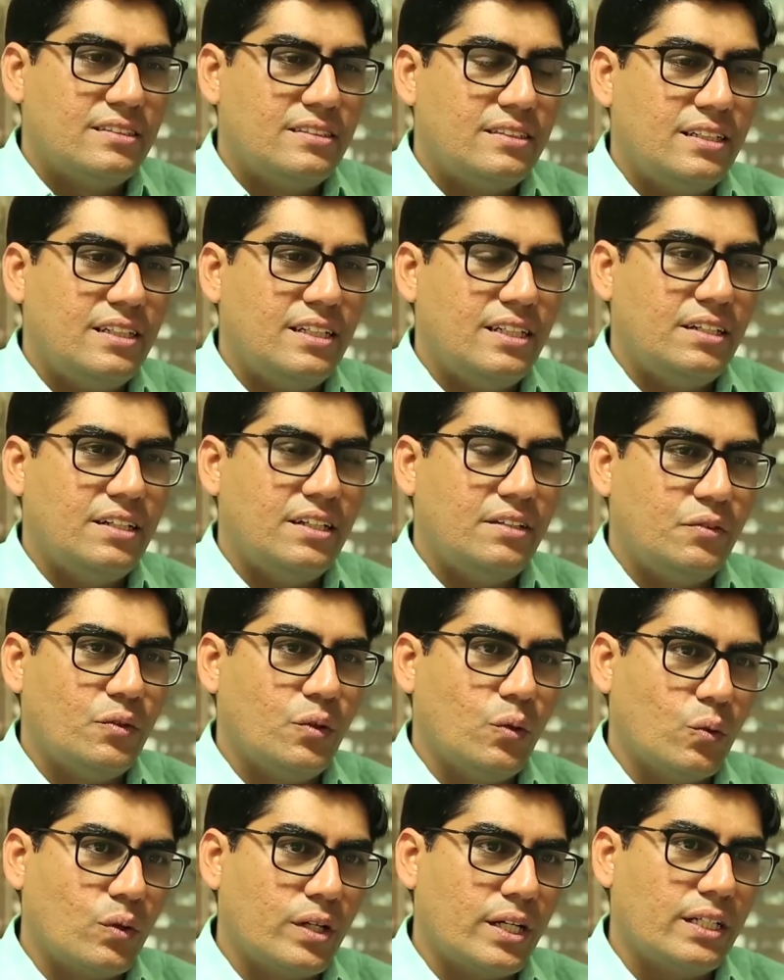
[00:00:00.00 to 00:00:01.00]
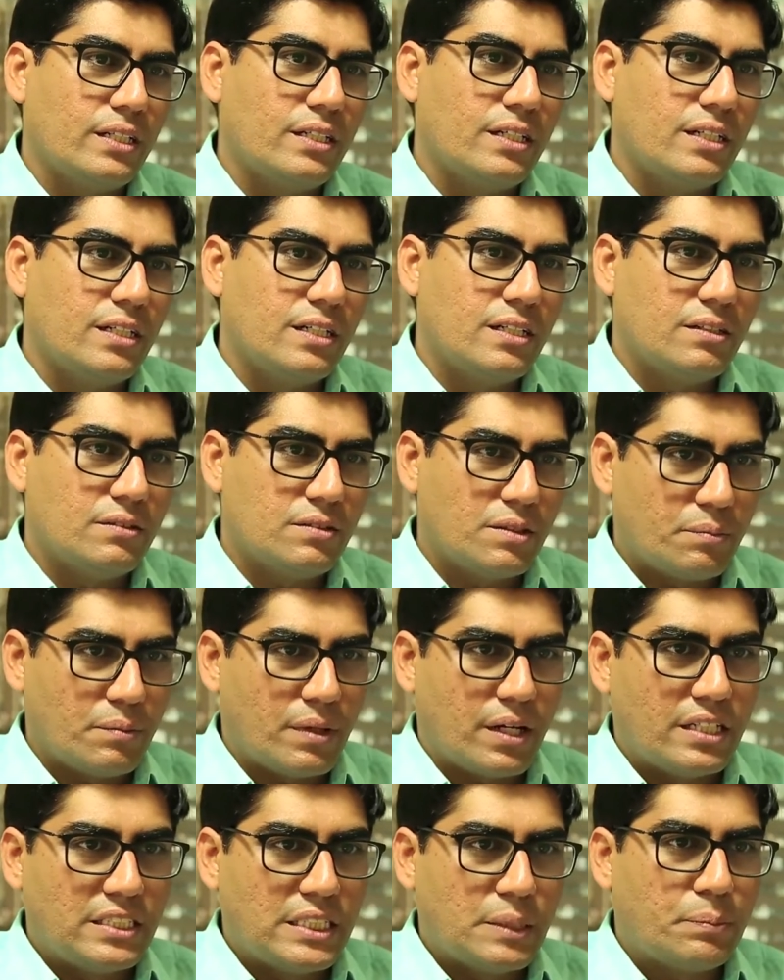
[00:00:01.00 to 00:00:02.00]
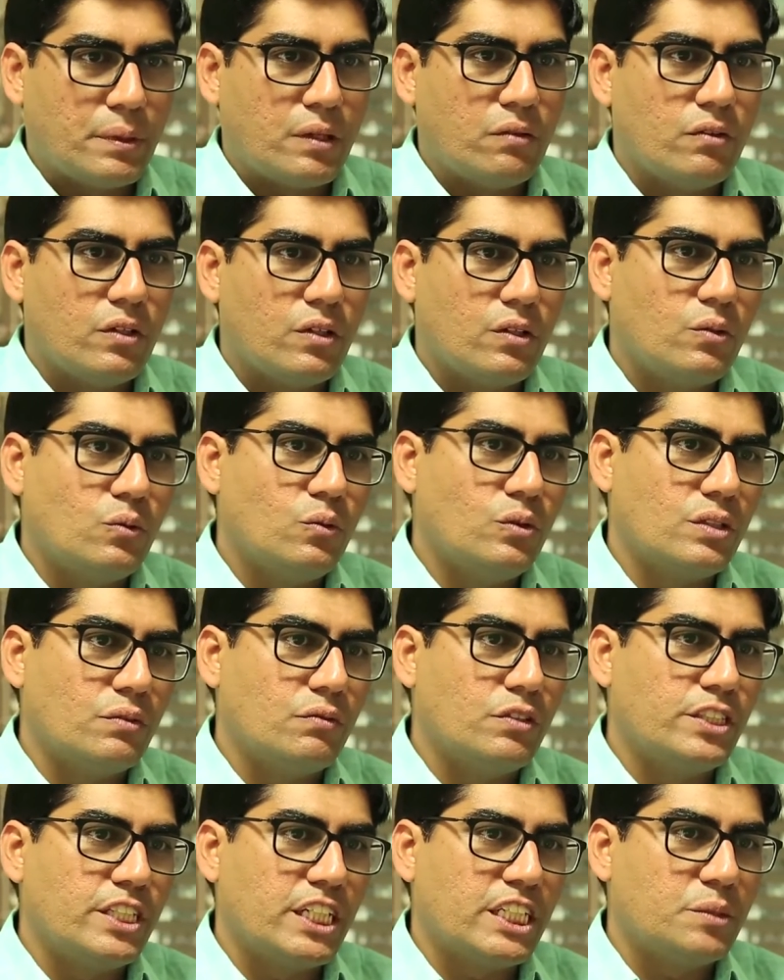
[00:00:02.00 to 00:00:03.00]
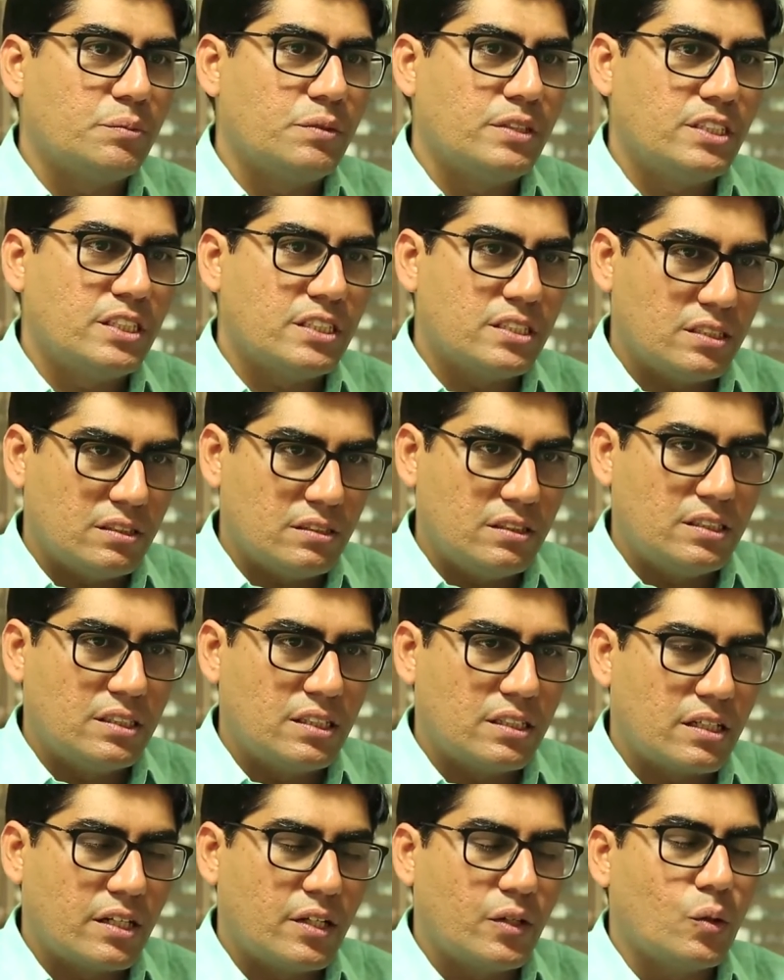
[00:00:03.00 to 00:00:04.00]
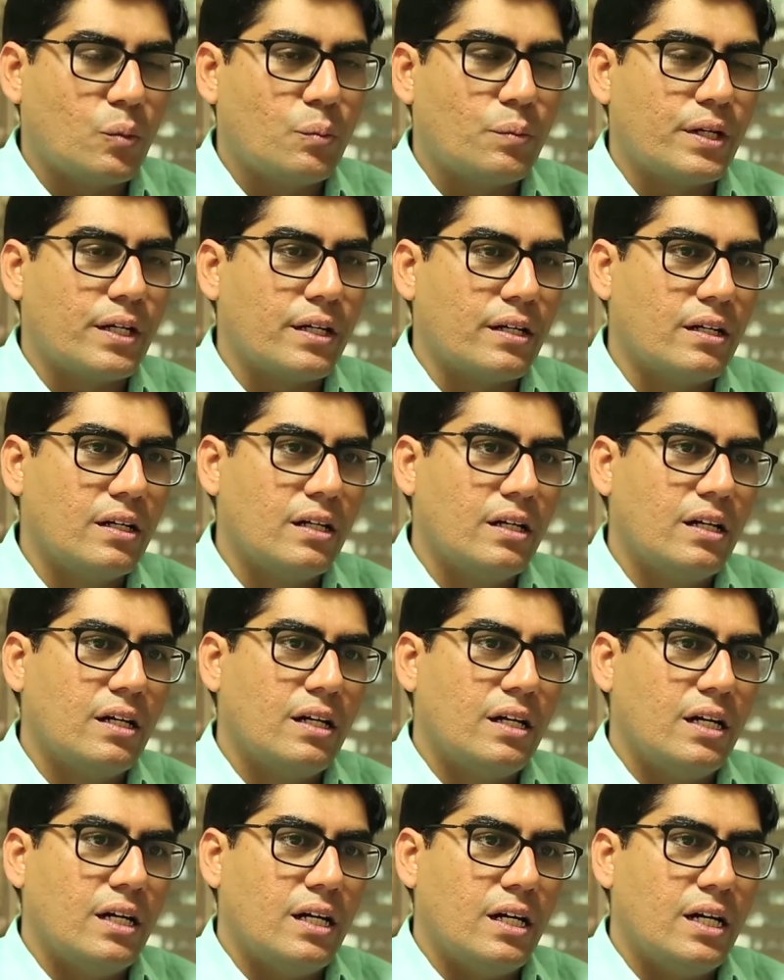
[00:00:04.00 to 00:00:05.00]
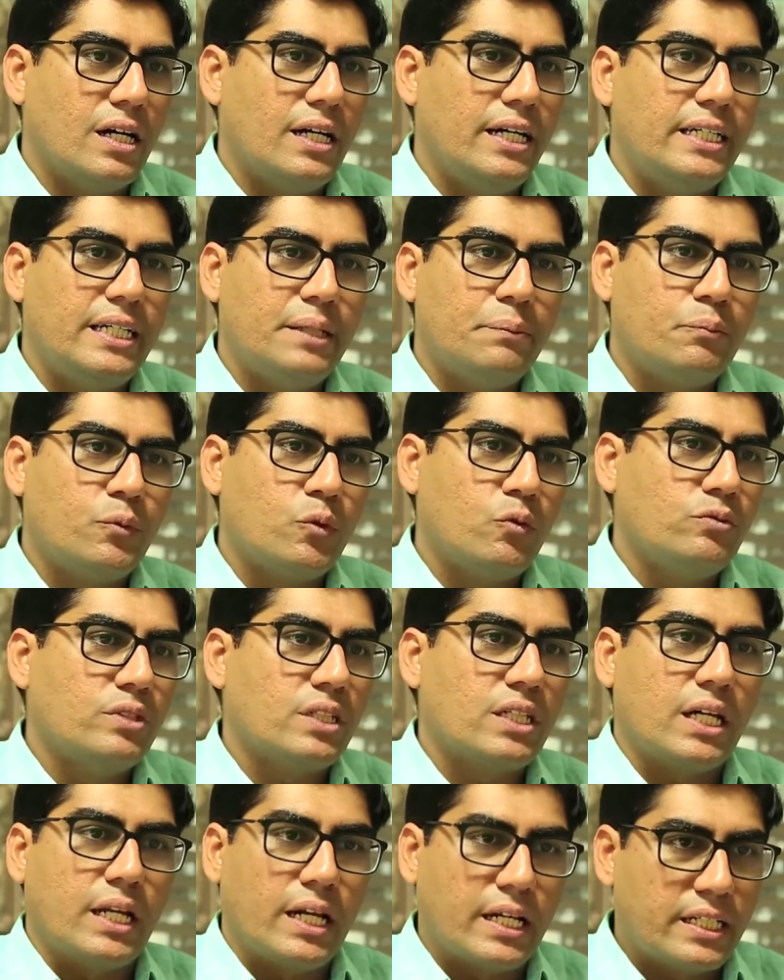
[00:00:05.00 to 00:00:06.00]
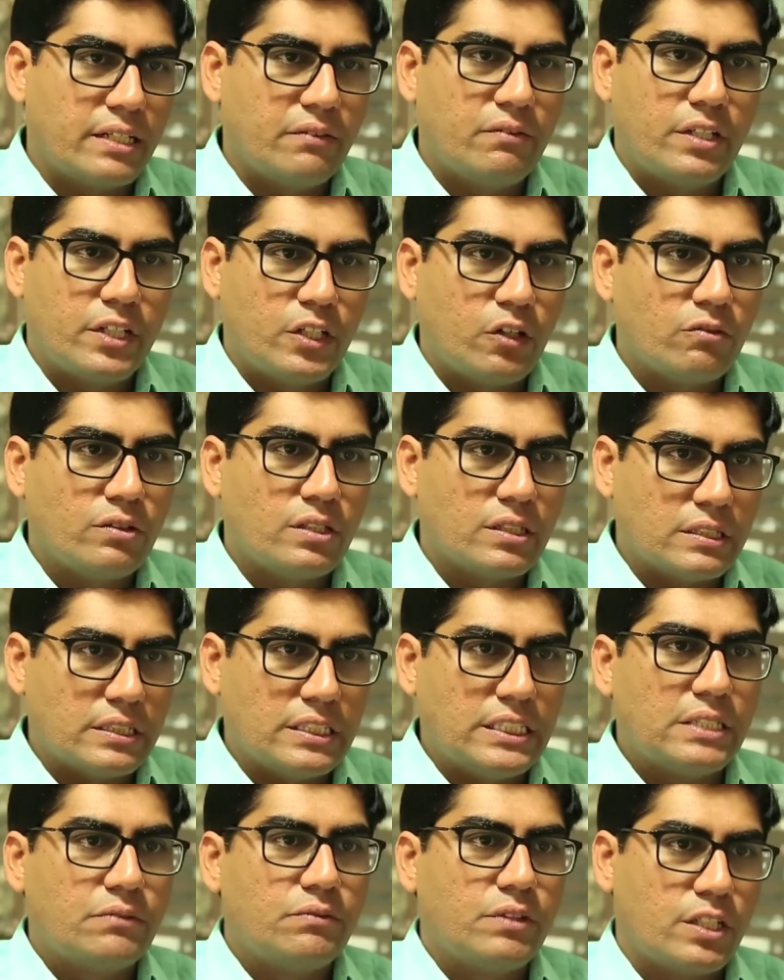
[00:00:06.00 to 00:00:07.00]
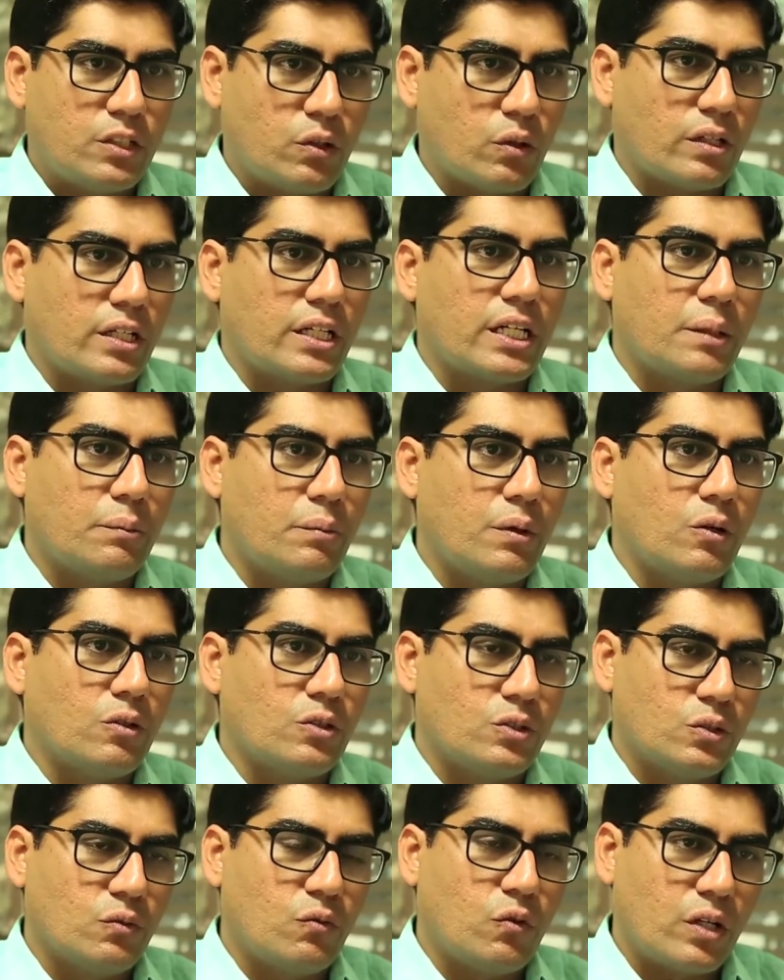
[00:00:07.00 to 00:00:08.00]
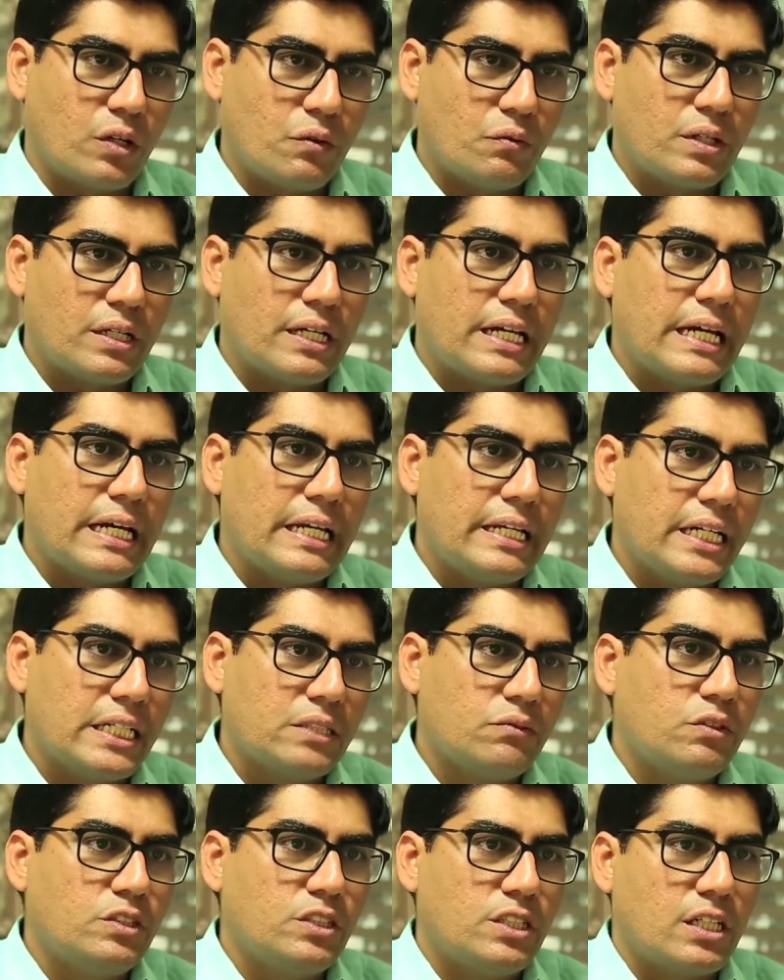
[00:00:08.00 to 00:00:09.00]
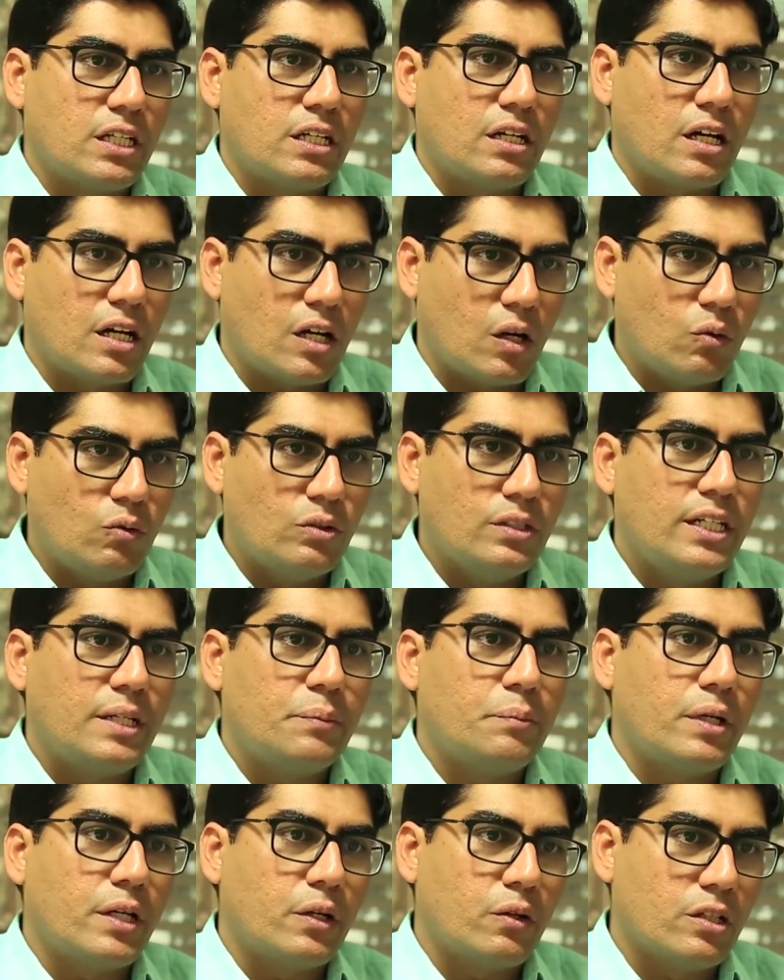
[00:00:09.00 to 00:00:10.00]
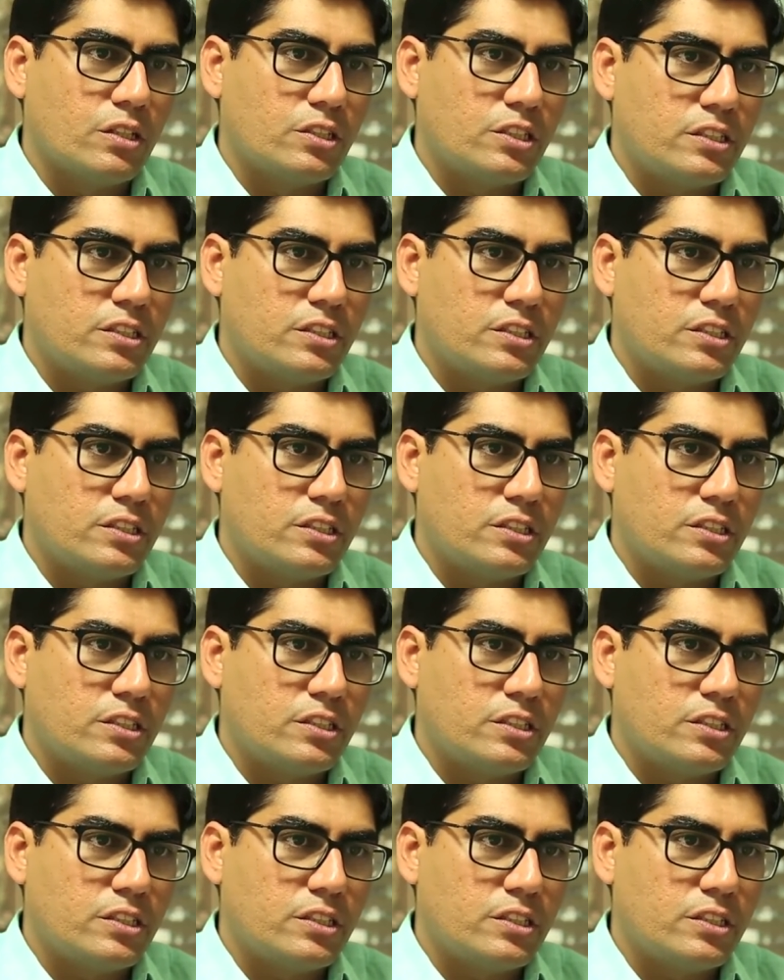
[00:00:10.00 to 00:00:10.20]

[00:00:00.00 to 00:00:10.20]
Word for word: See, if you look at the, the Manesar Palwal route, which has been just recently opened, uh, it improves the connectivity of the region we are talking about. So whatever areas which are around that particular